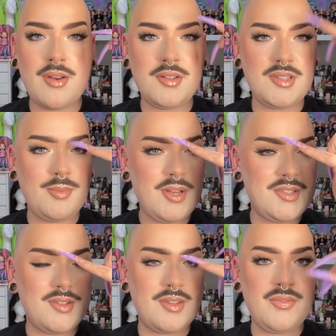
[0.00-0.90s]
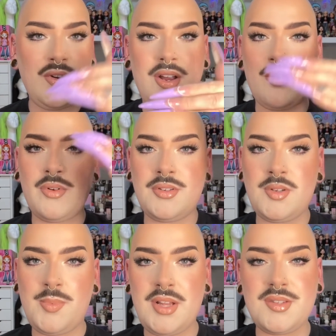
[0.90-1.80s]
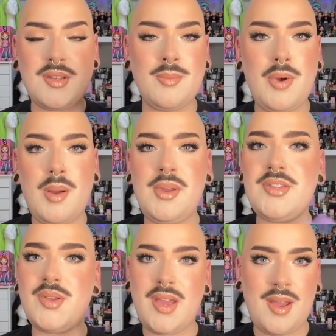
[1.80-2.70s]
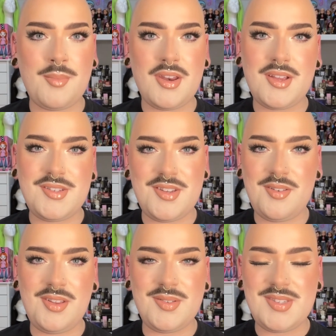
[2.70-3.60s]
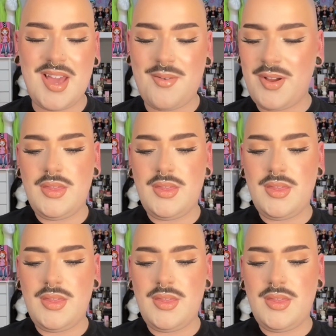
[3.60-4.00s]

I'll do pencil in the front or I'll do pencil and pomade, so I am going to continue to use that one.